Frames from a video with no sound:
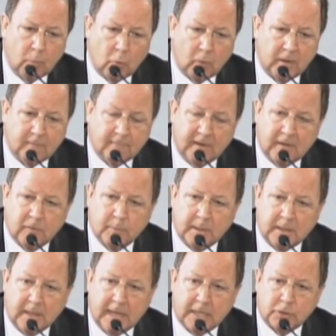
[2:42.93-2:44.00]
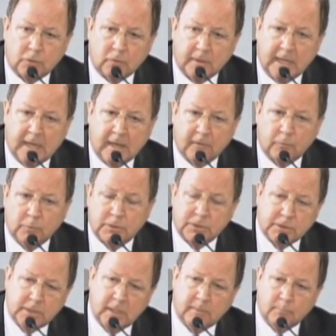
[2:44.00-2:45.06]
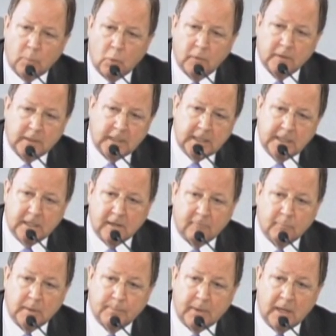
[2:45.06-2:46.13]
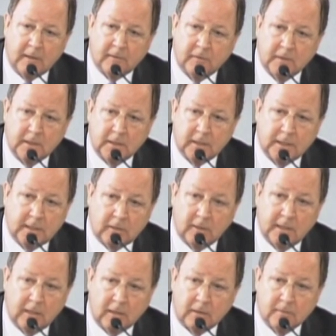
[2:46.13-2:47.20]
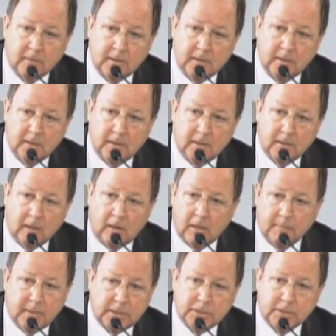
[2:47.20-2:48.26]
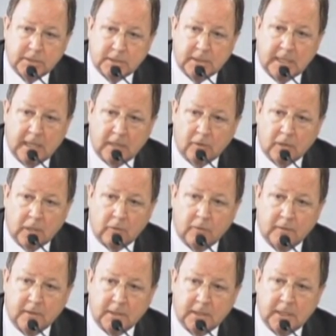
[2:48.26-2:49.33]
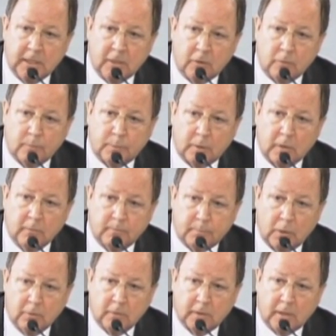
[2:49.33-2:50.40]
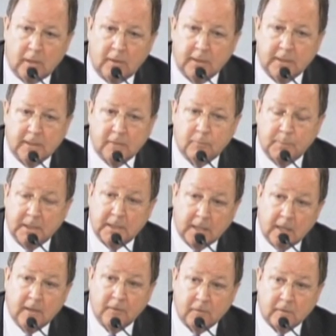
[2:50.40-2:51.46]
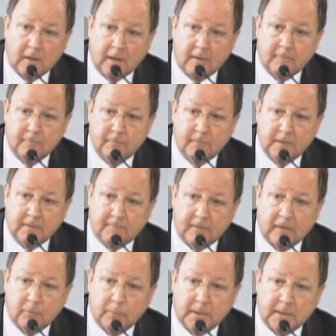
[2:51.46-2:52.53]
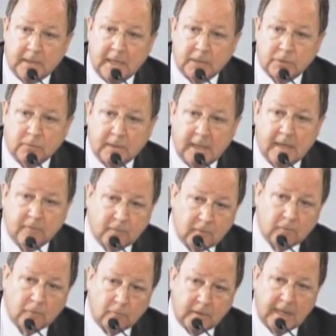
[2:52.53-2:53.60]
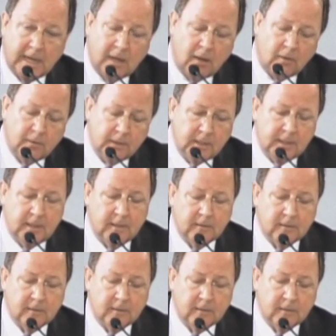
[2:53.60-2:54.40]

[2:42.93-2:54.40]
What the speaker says: more investment in natural gas, which has done more than any government policy to clean our air? Our emissions today are lower than the Kyoto Protocol, and it's because of the investment in natural gas. And so now